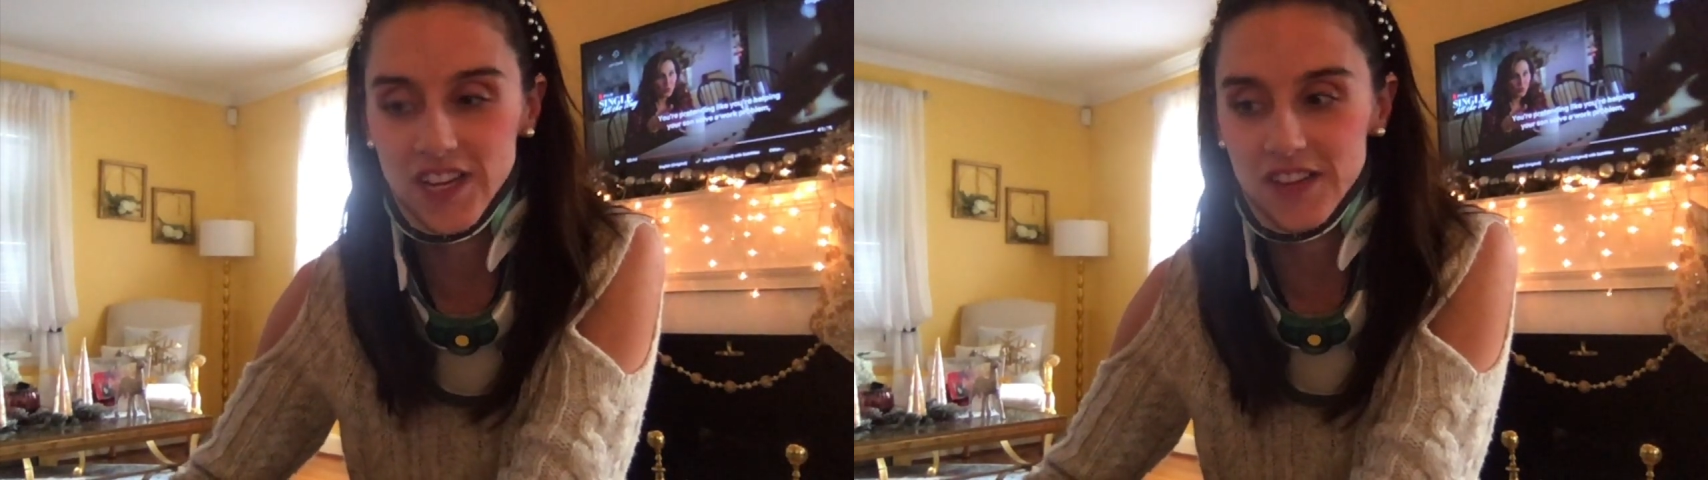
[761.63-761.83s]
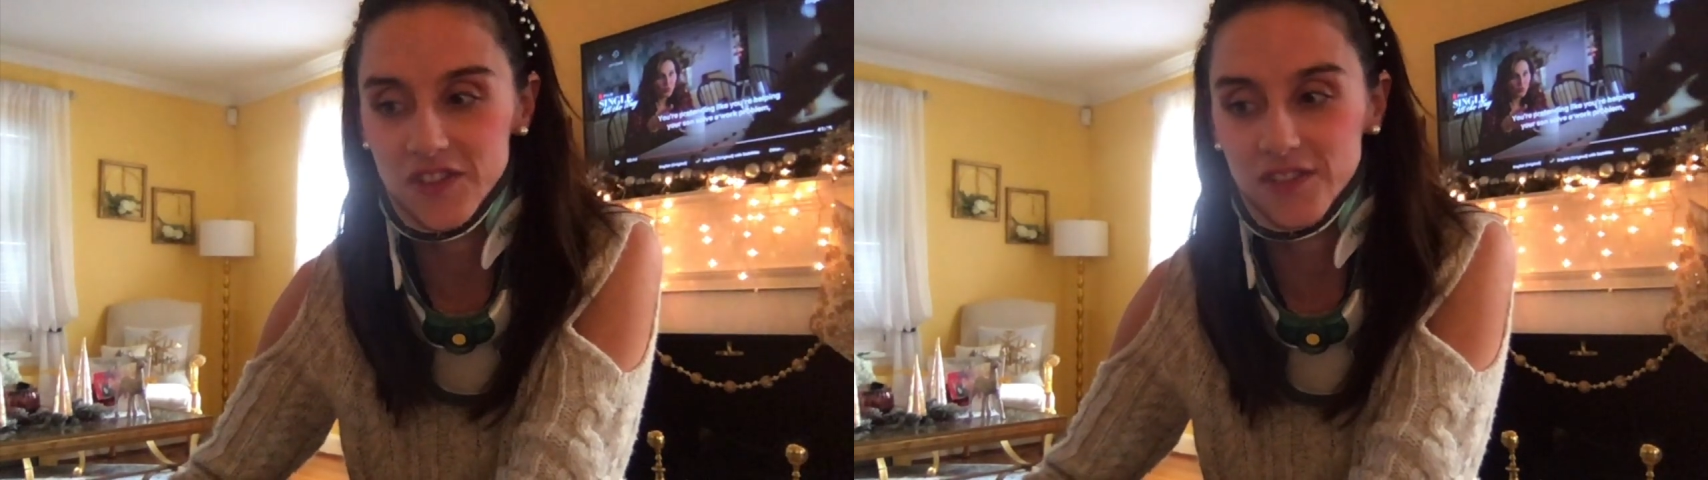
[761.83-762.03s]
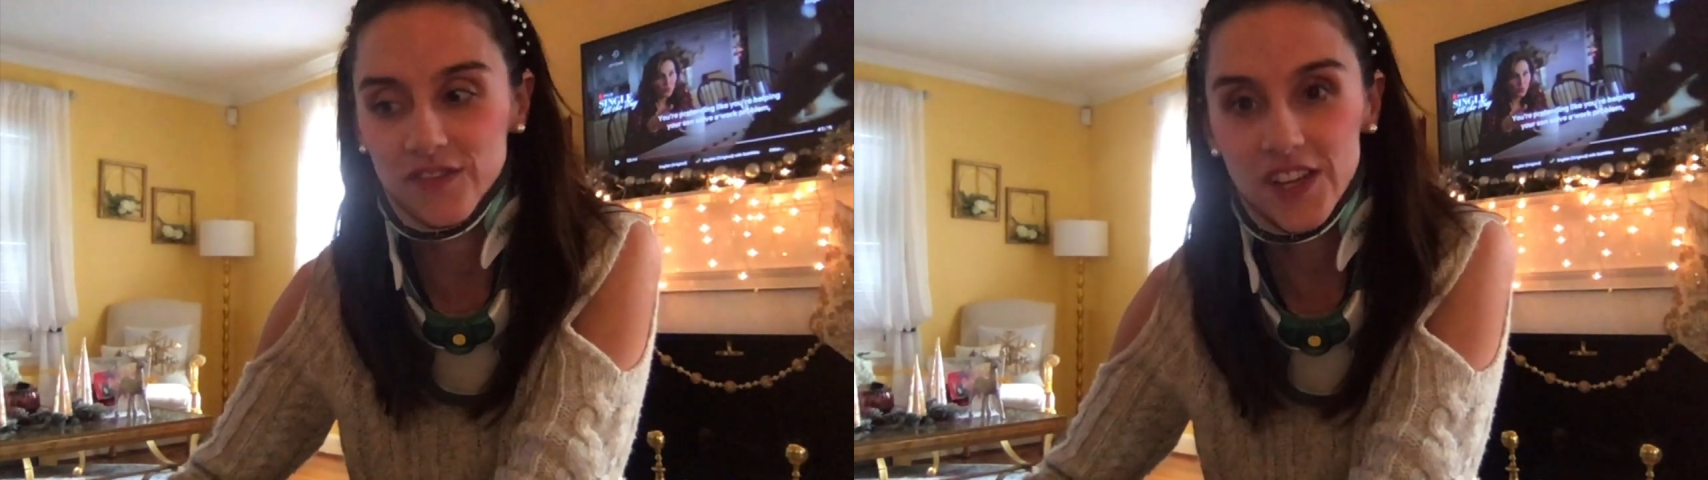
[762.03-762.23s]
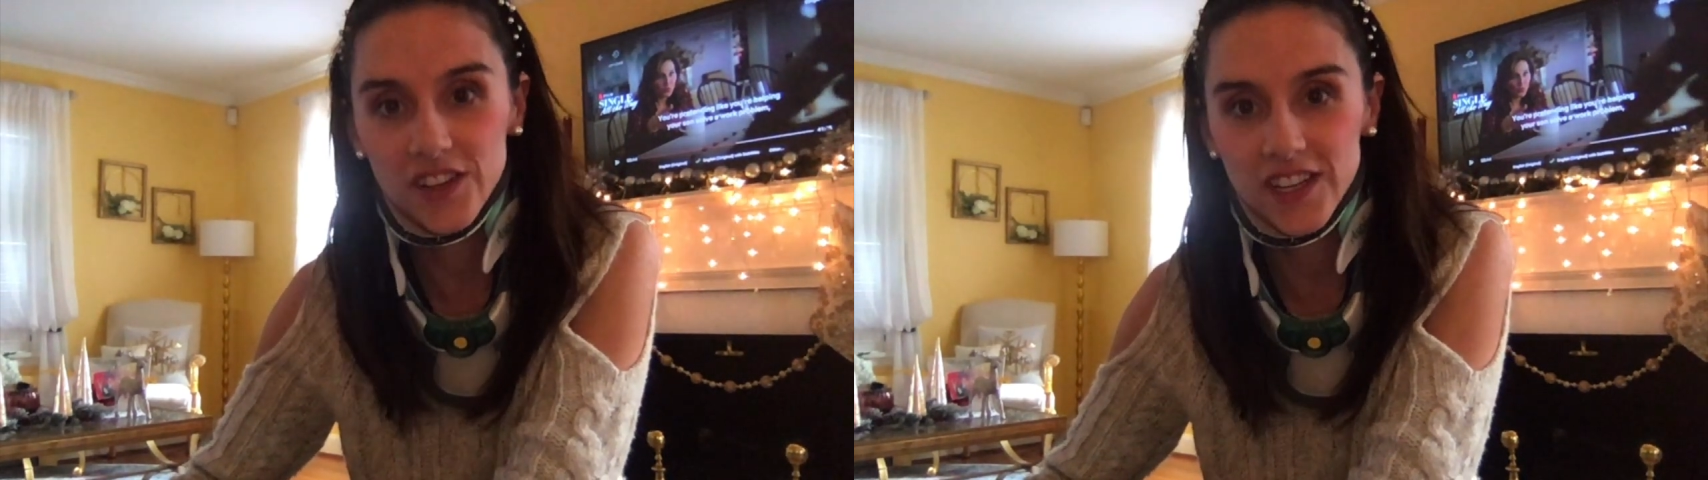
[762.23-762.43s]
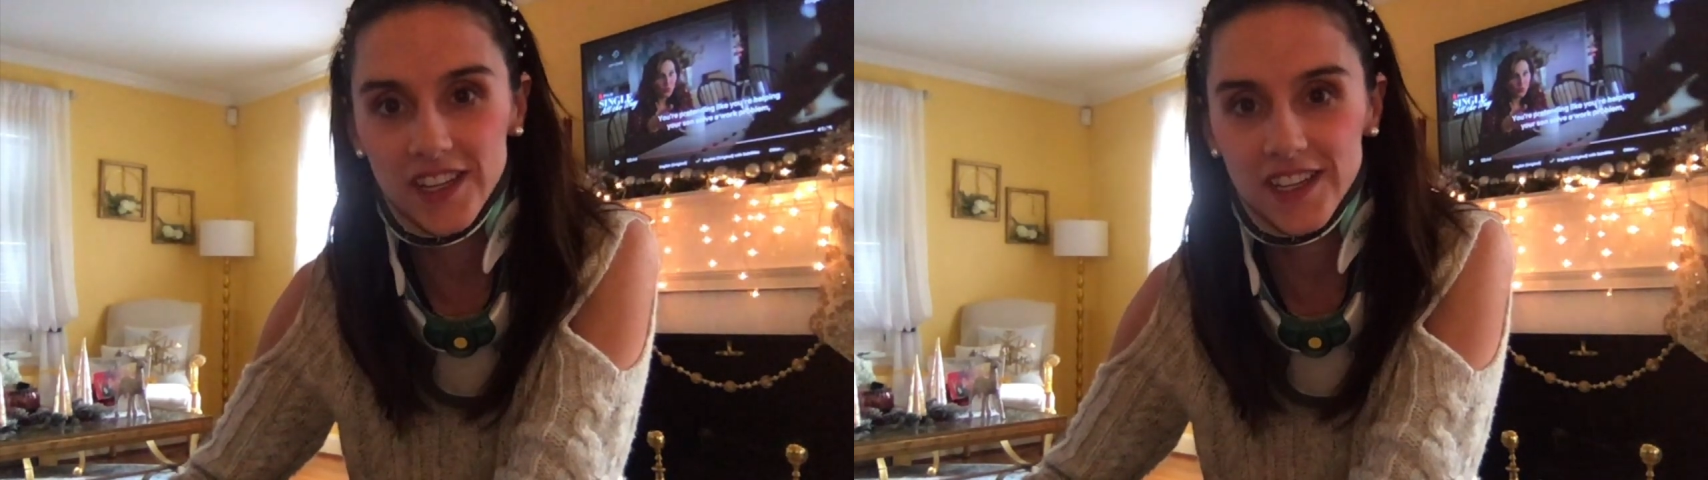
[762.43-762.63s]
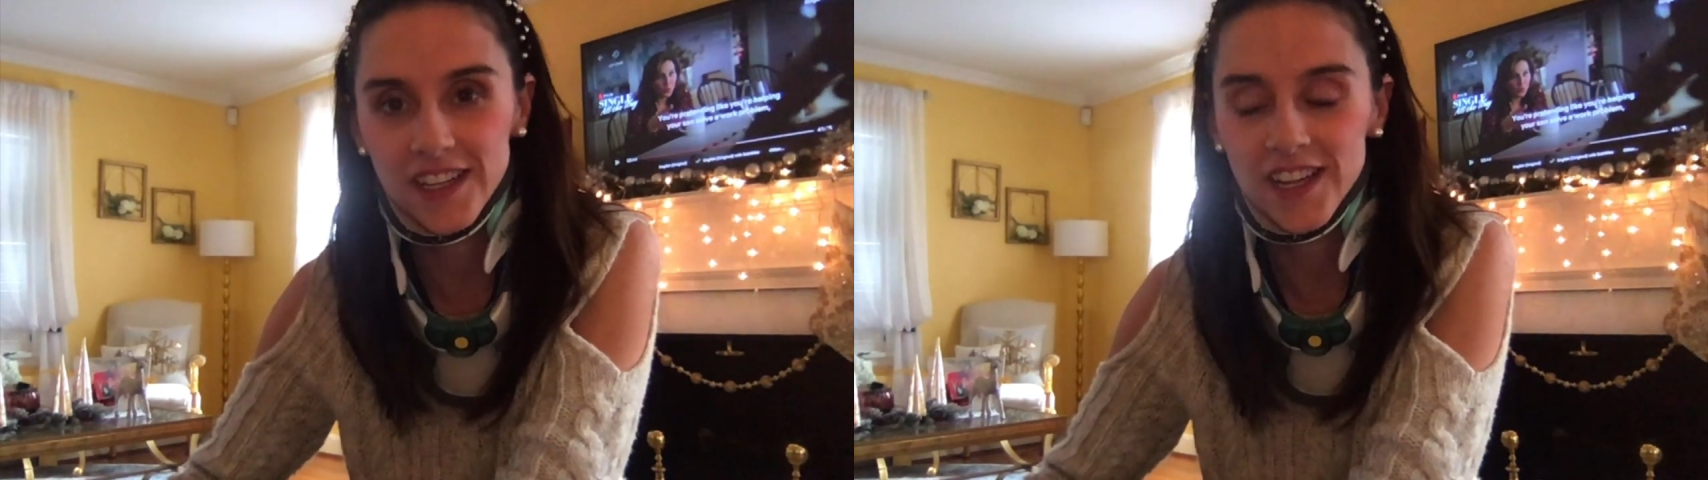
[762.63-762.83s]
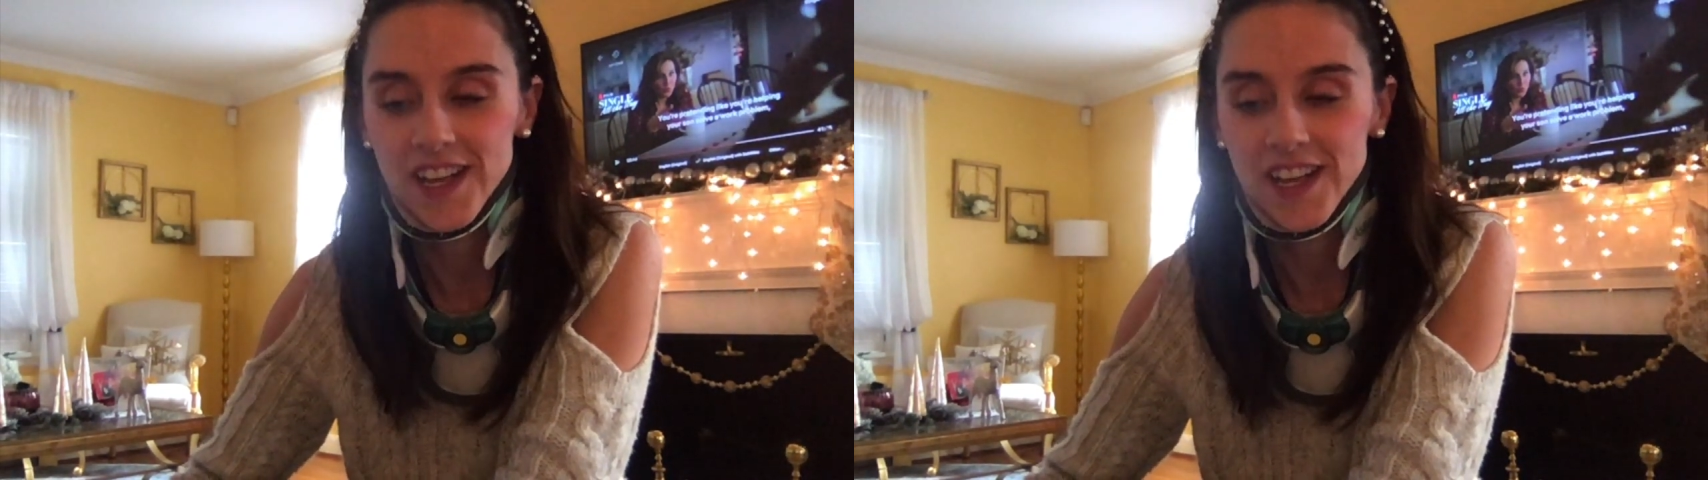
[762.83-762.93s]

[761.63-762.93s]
and you don't feel good,